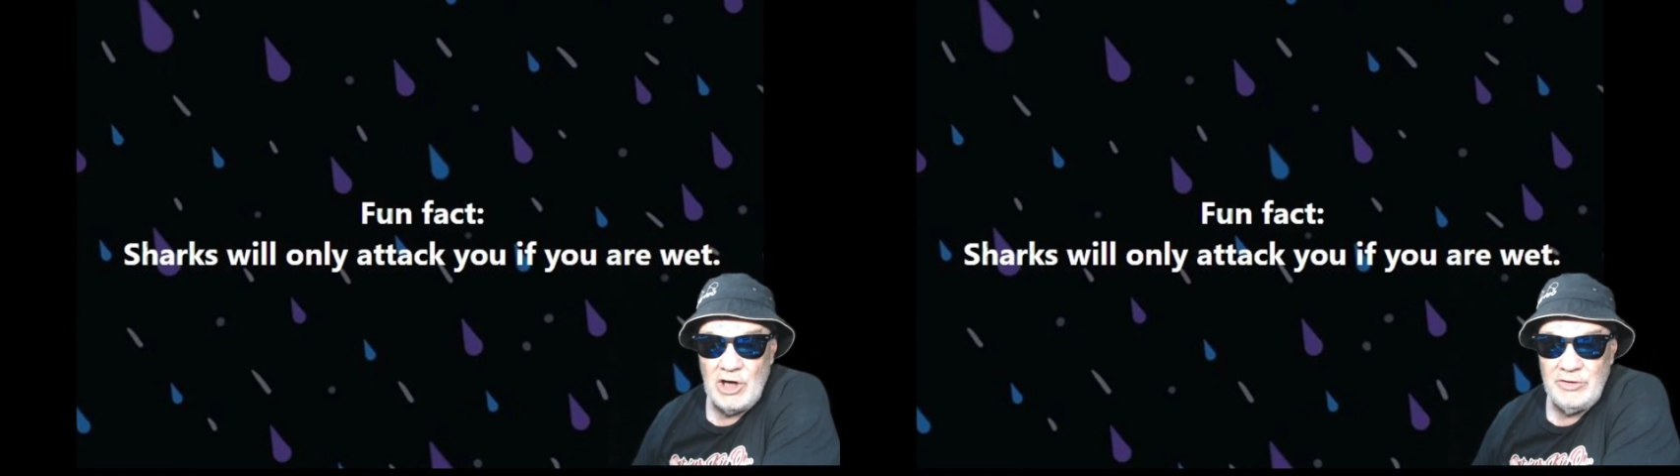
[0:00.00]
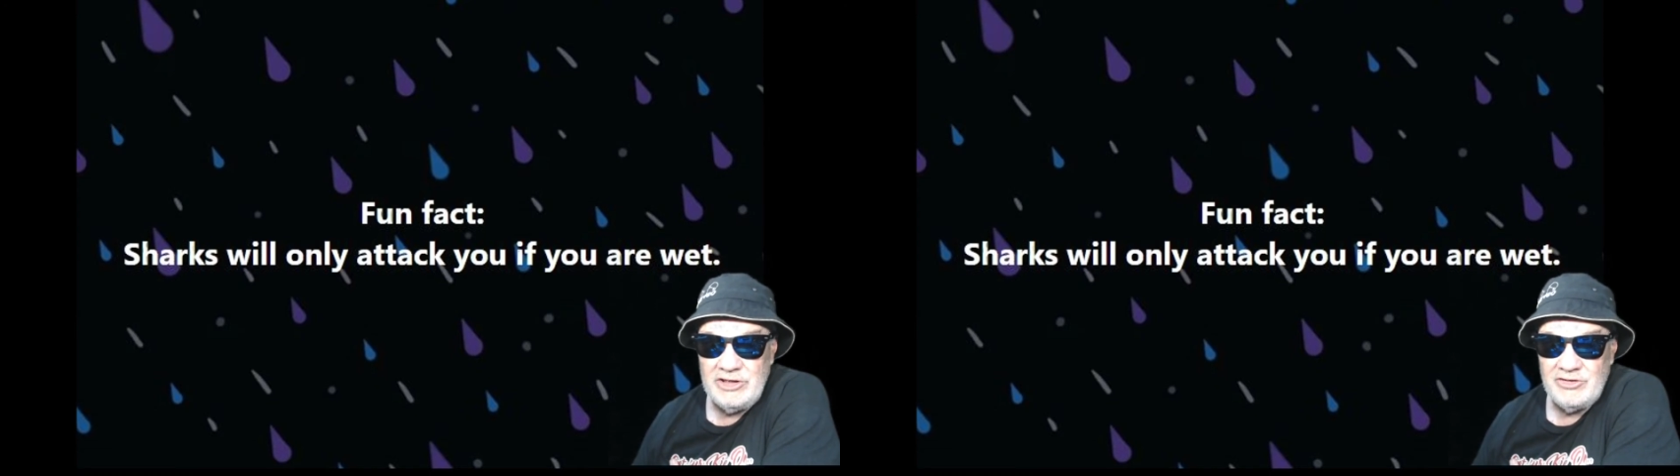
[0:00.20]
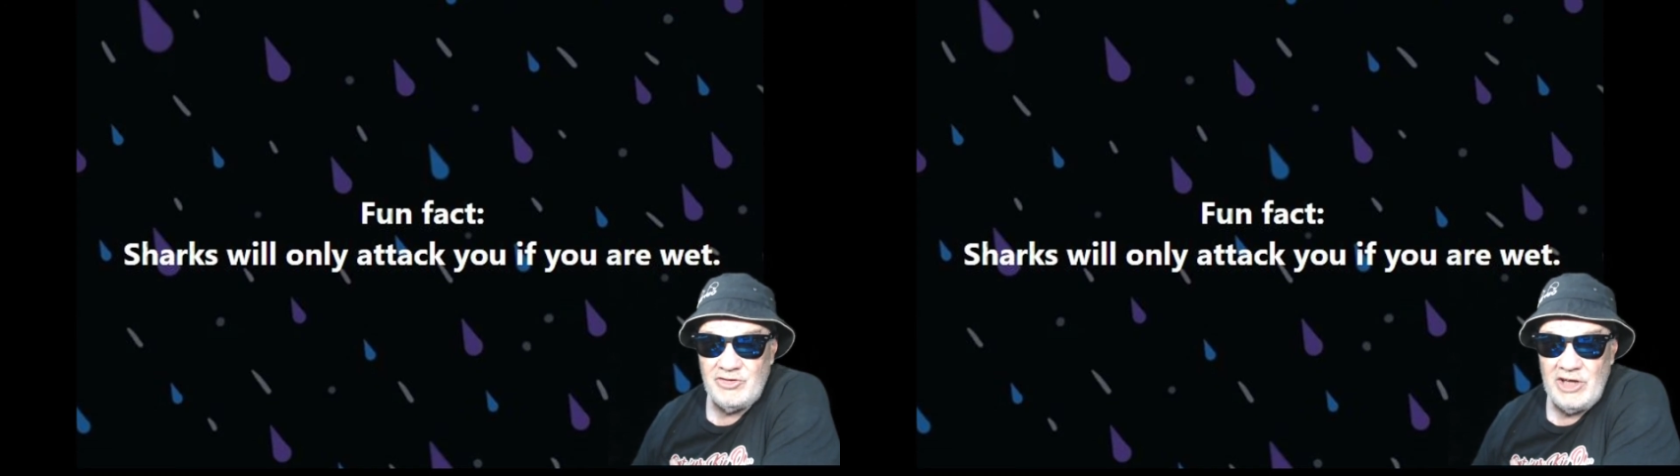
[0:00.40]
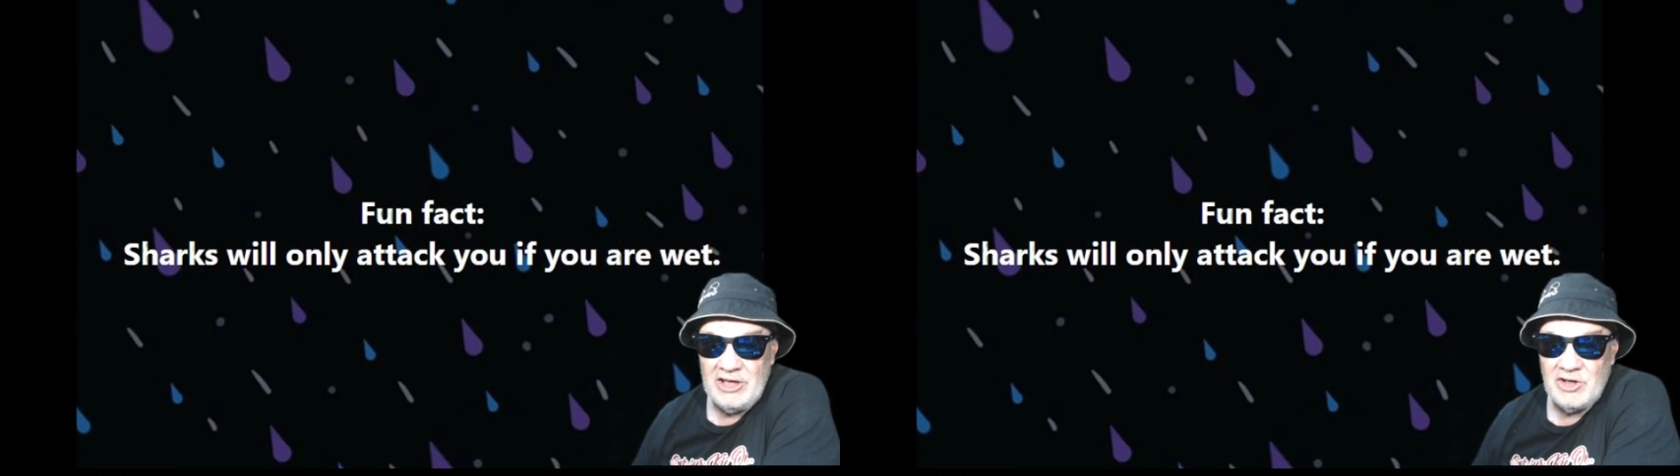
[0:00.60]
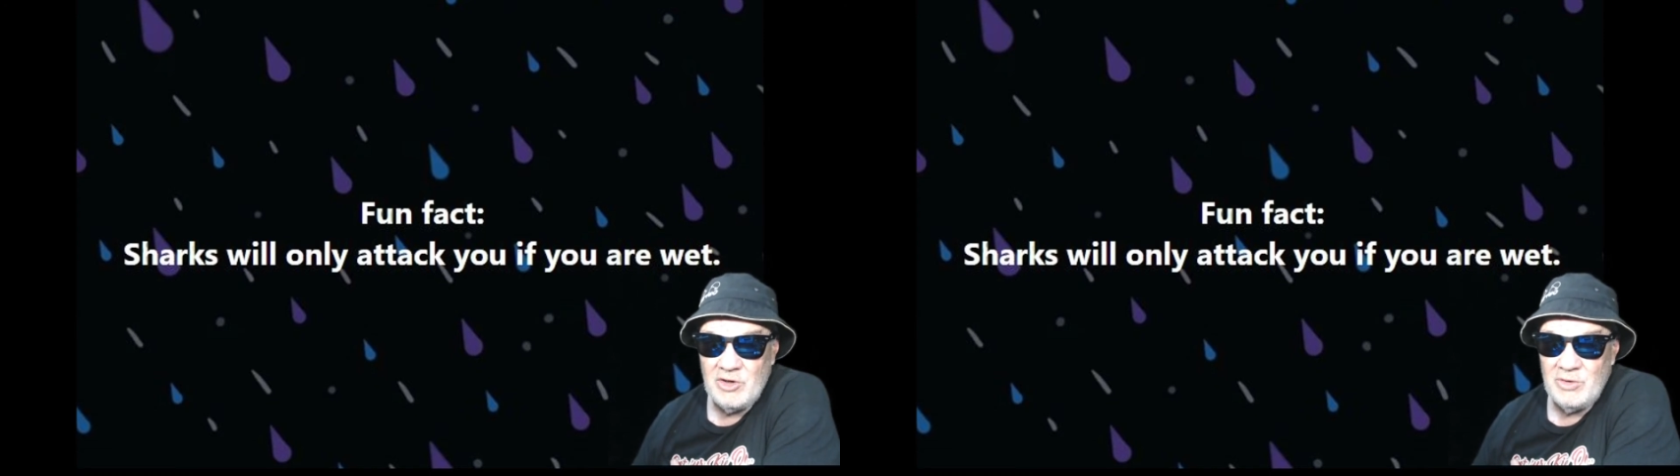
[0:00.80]
only
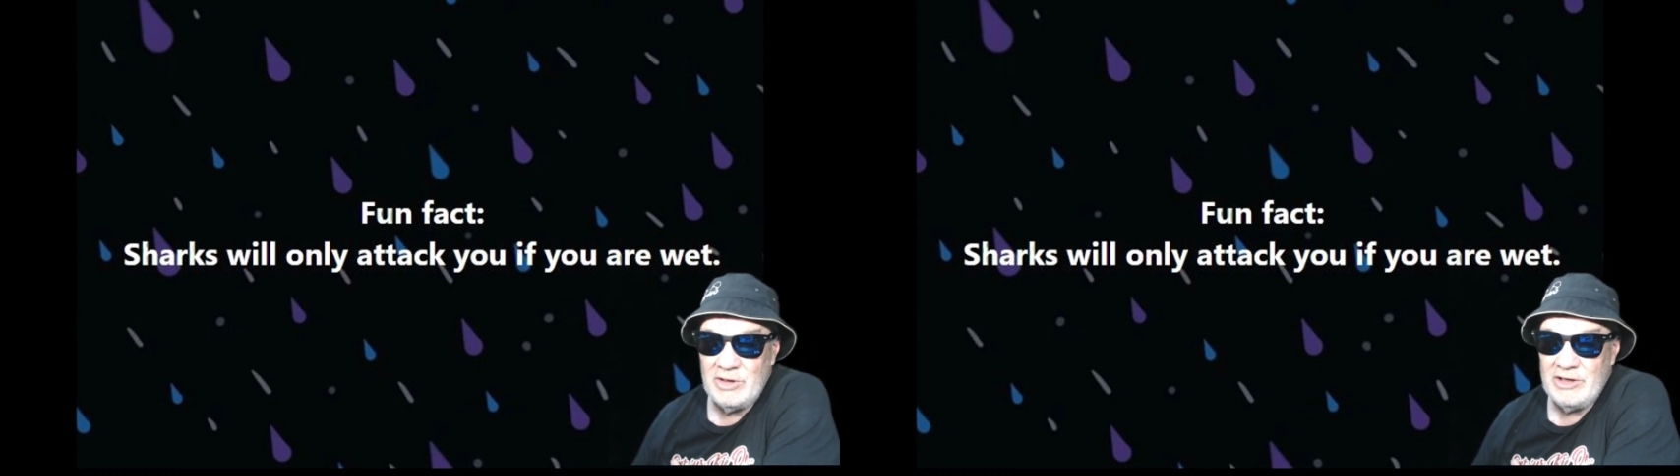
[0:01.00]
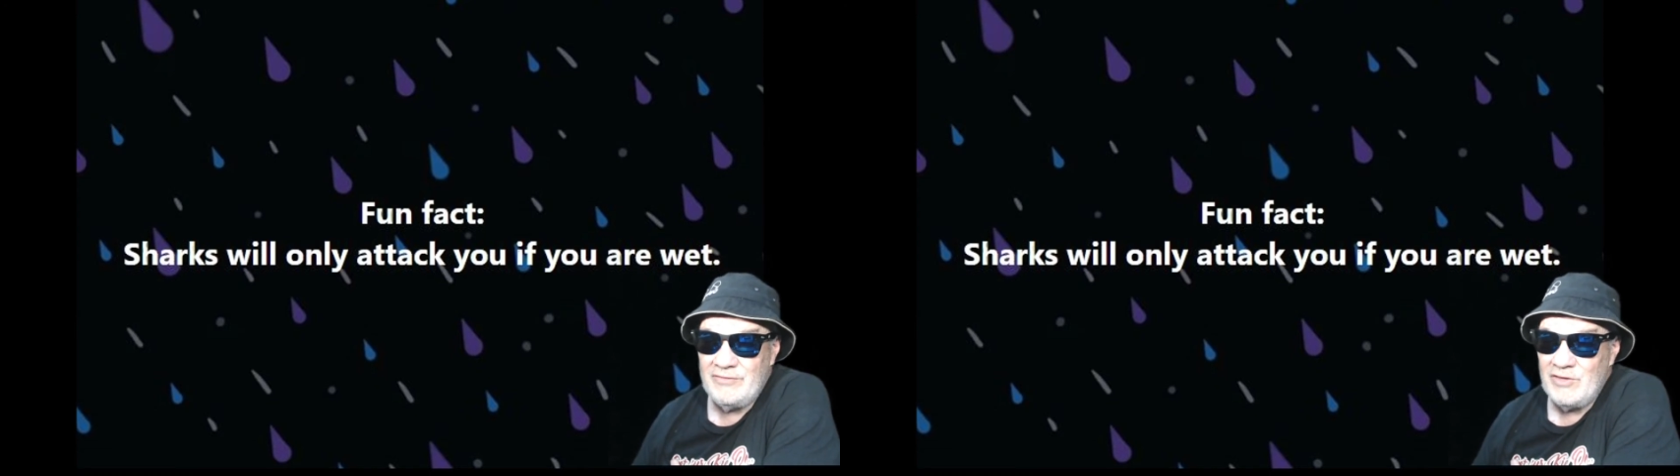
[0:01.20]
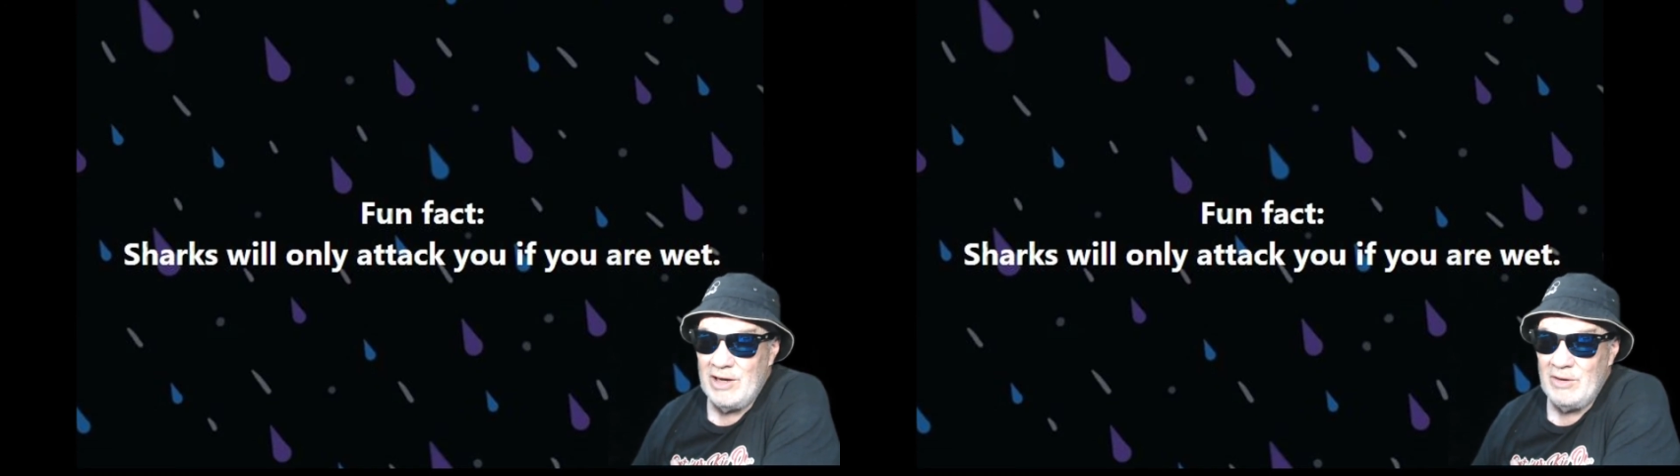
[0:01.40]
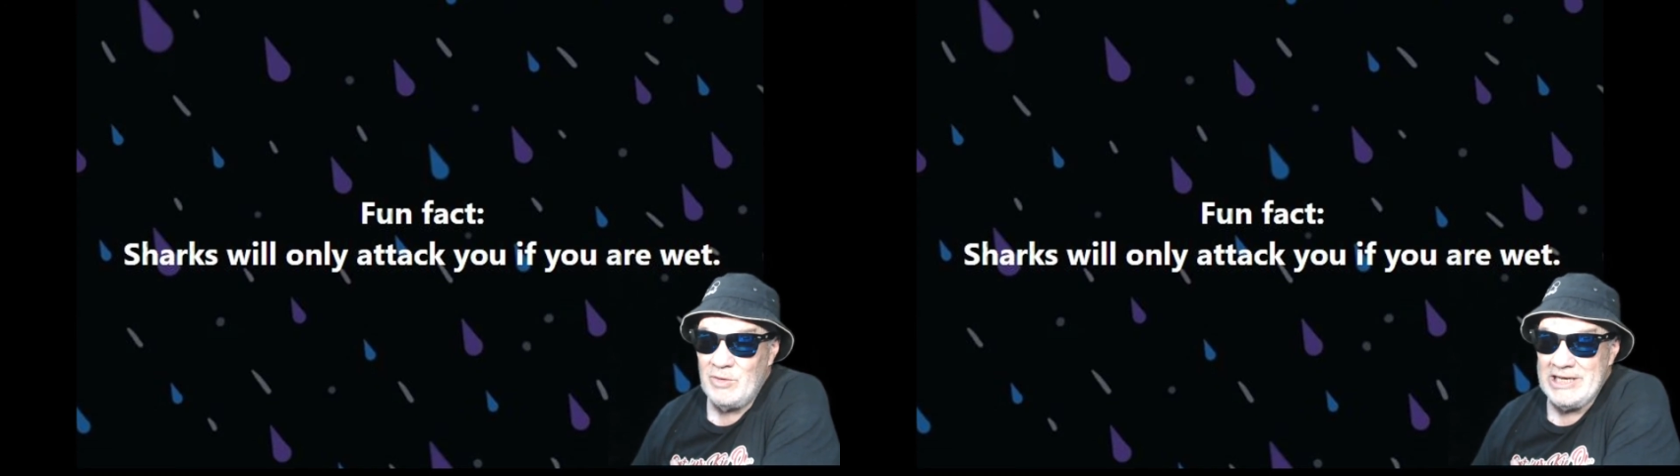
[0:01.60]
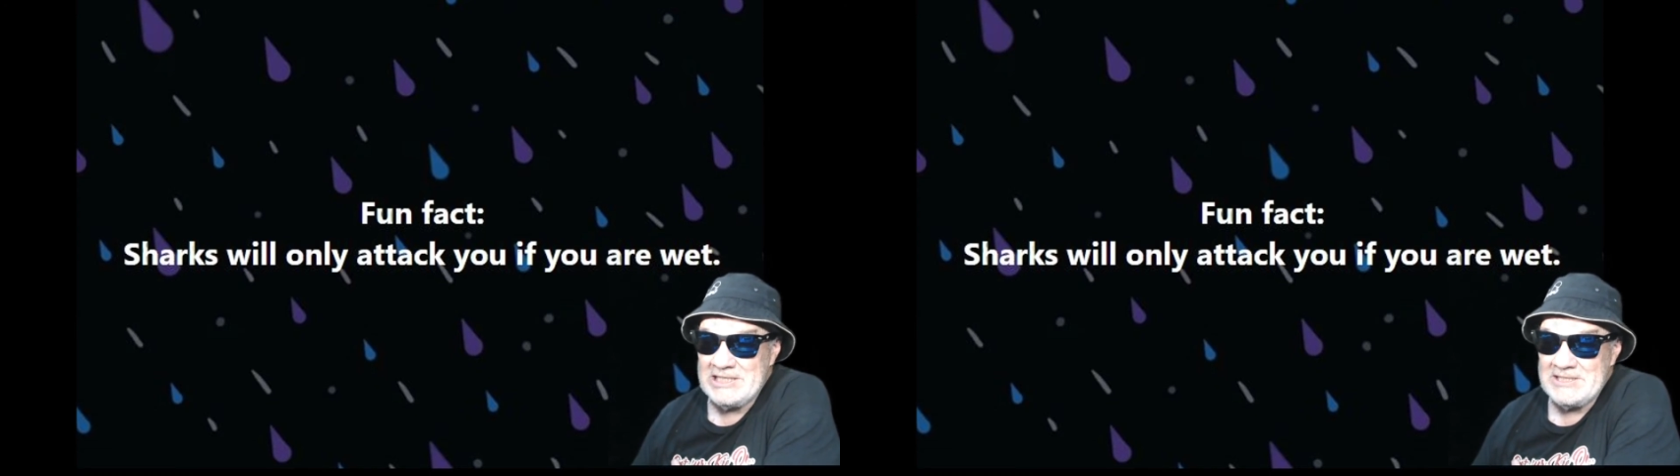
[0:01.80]
attack you if you are
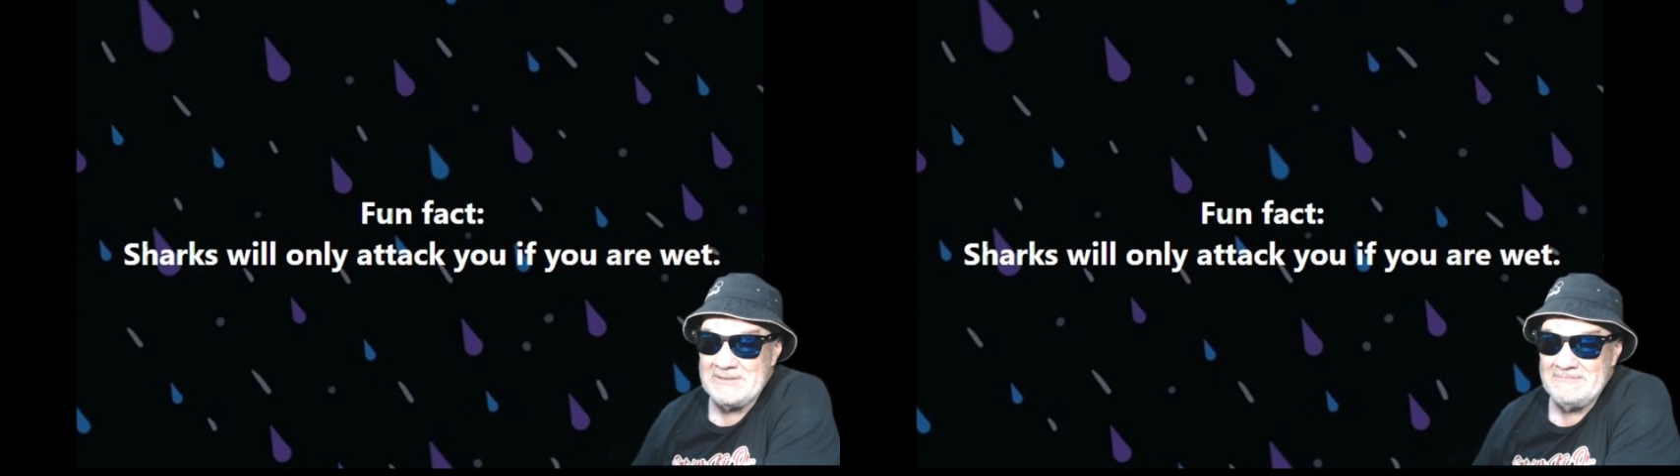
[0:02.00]
wet.